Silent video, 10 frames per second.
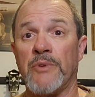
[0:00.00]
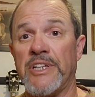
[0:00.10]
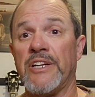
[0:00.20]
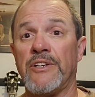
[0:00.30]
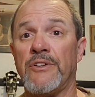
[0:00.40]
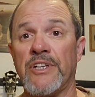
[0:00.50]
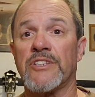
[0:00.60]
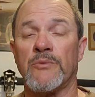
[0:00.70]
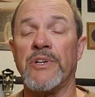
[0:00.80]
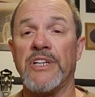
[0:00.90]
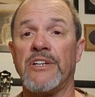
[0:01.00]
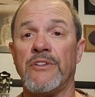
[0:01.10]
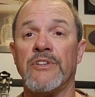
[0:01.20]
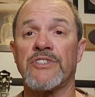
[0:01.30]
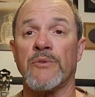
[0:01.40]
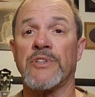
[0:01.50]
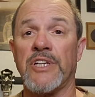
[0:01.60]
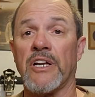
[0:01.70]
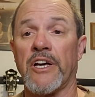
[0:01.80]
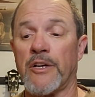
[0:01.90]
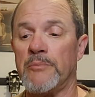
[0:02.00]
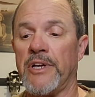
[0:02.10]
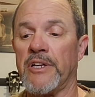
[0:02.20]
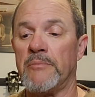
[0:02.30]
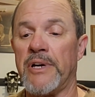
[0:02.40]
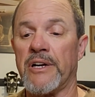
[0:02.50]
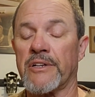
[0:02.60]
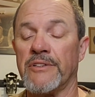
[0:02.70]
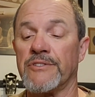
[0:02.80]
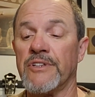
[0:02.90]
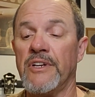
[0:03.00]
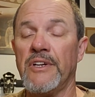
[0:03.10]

we didn't do this and we didn't do this, it would kill 100 million Americans.